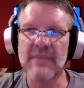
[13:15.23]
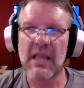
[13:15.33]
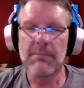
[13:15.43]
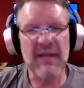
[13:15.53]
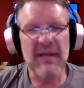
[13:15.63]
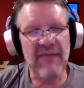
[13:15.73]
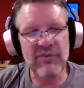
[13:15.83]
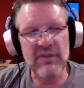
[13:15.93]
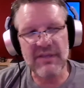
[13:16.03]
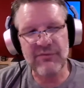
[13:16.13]
I
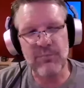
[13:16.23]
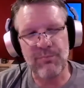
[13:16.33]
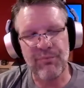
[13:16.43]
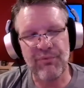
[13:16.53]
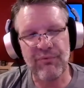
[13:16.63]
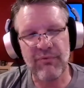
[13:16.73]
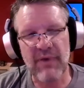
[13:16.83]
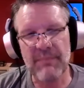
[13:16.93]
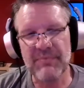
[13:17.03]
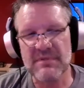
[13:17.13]
feel like if you
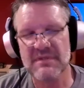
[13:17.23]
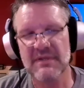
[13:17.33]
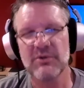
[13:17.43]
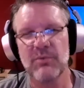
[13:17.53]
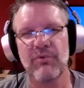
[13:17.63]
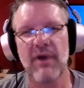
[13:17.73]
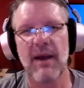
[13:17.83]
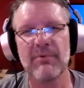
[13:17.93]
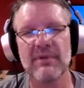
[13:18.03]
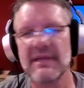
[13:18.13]
prep the signal
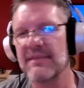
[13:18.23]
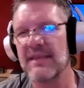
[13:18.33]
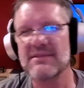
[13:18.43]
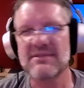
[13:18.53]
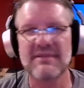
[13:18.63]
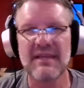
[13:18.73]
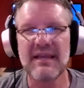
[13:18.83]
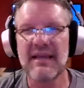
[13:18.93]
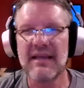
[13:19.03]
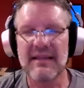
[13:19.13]
properly, and that's
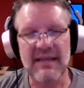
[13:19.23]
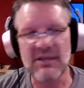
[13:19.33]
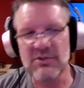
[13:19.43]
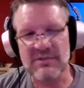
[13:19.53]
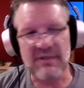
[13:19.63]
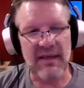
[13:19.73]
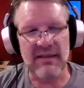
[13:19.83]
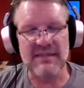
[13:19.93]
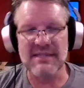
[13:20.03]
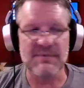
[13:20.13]
like I use
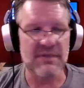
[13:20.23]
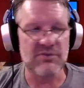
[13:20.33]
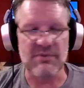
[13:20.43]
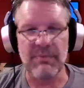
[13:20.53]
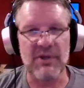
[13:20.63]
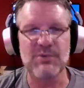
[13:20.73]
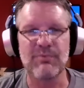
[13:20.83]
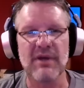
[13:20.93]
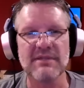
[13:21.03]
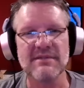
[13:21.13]
a bunch of
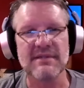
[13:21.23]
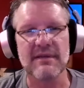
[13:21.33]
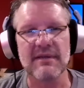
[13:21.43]
processing.